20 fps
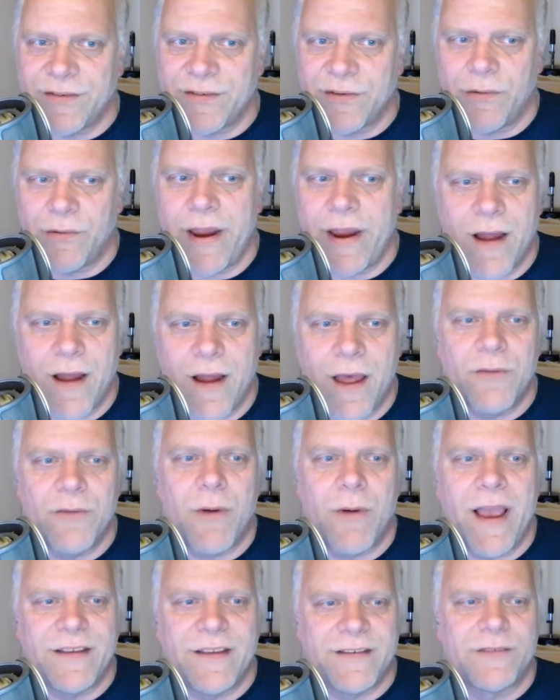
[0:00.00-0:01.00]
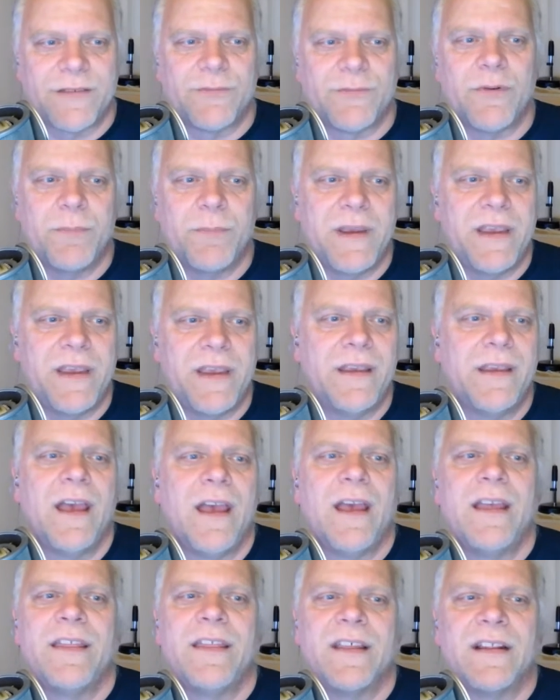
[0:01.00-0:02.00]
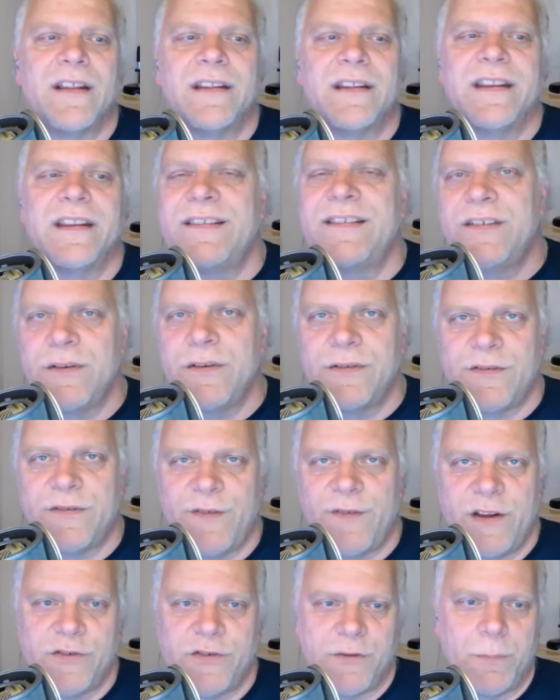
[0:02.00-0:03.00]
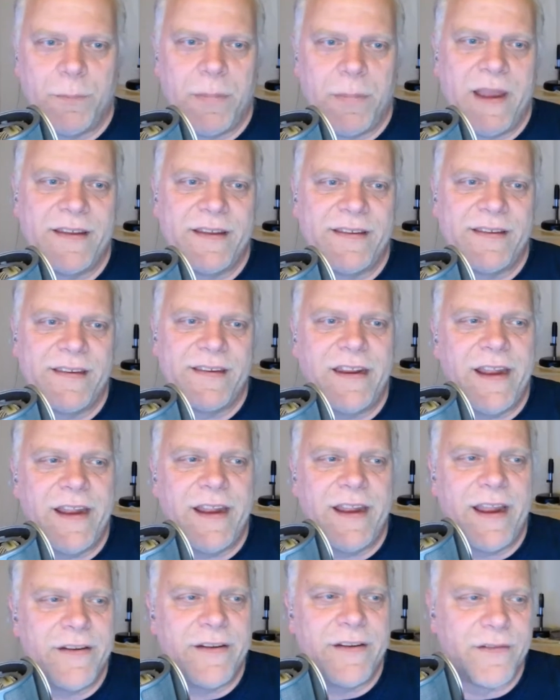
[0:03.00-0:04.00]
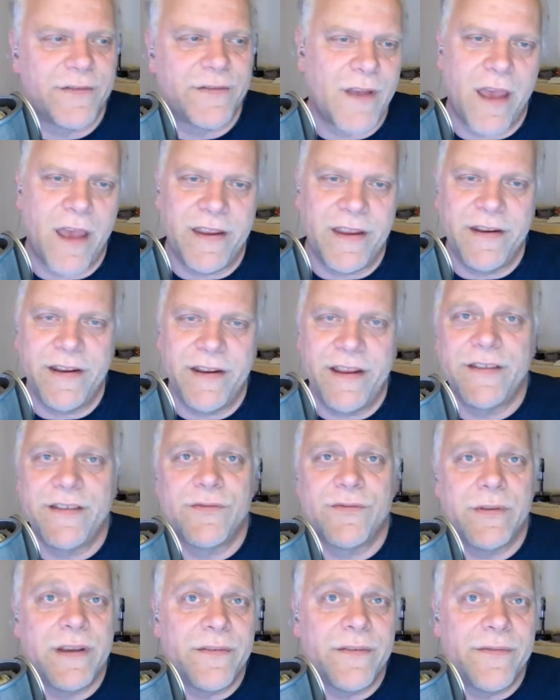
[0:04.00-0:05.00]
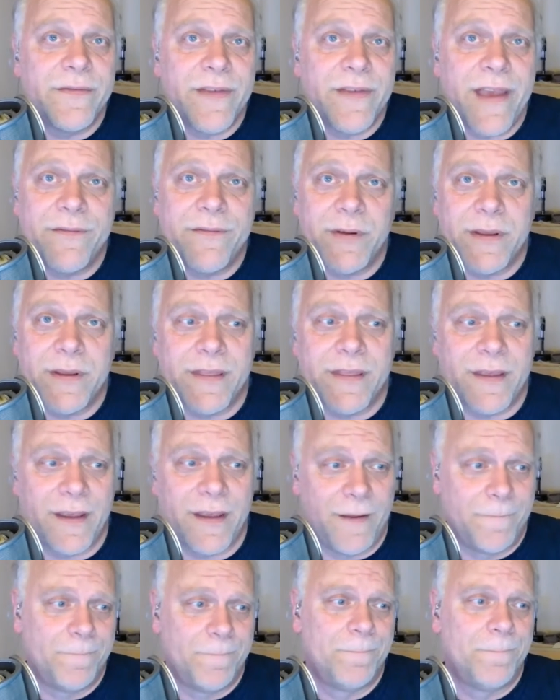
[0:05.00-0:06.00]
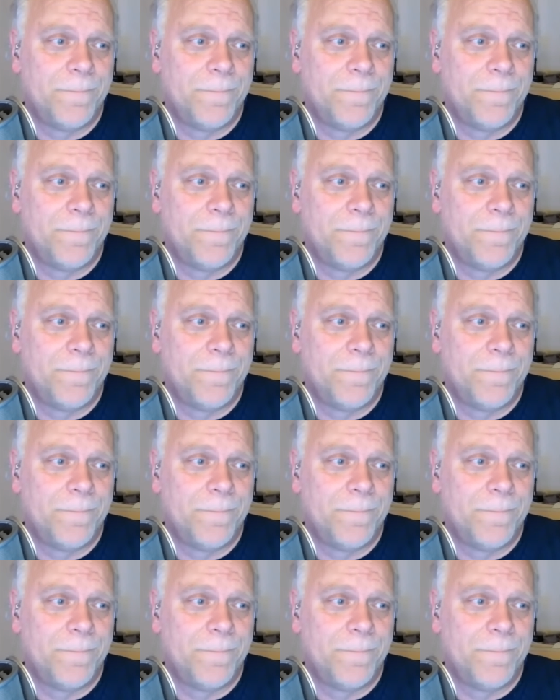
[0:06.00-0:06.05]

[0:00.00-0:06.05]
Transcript: That's great. Otherwise, this will be the least used feature by teenagers uh, in the history of everything.